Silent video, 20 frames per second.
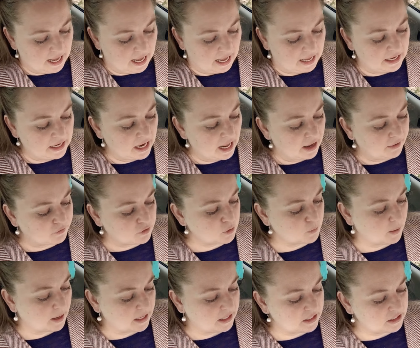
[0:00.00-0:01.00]
and after
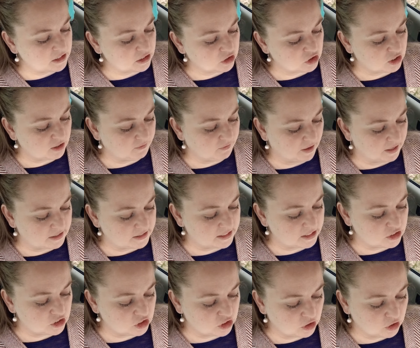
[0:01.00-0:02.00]
waiting till she
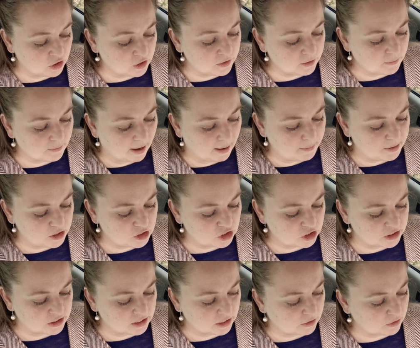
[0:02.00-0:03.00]
fancied she heard the rabbit
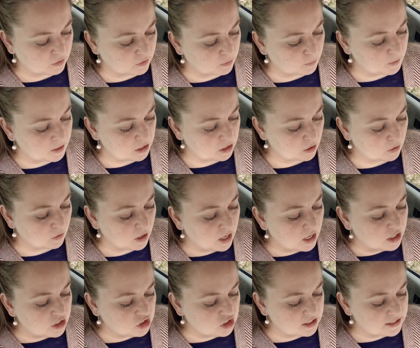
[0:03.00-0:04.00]
just under the window,
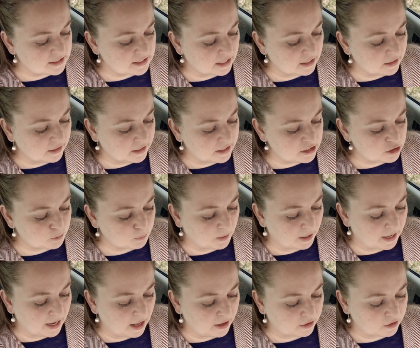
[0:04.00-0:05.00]
she suddenly
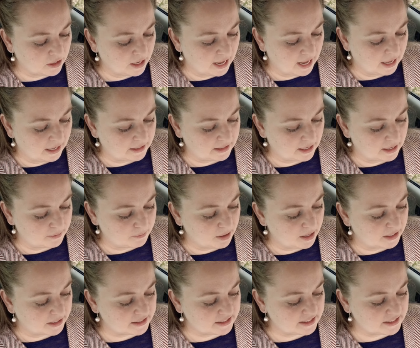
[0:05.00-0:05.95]
spread out her hand and made a